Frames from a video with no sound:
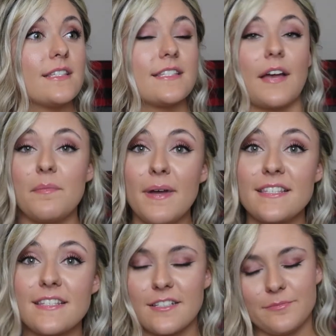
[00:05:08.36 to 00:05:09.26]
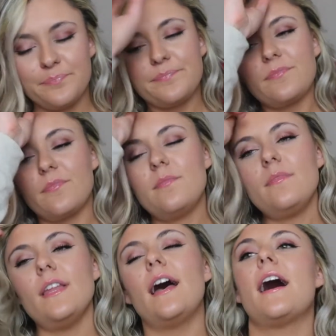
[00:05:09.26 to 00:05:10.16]
7 months
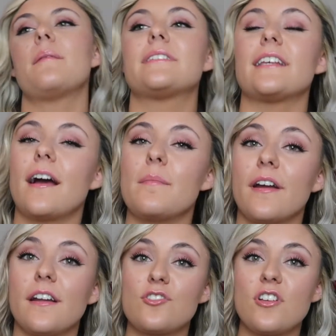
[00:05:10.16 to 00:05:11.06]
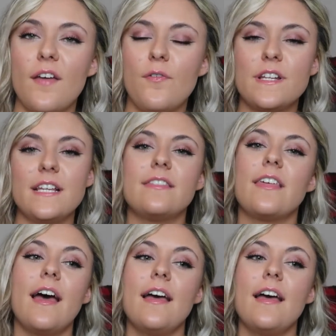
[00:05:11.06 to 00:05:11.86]
because I got married on July 14th.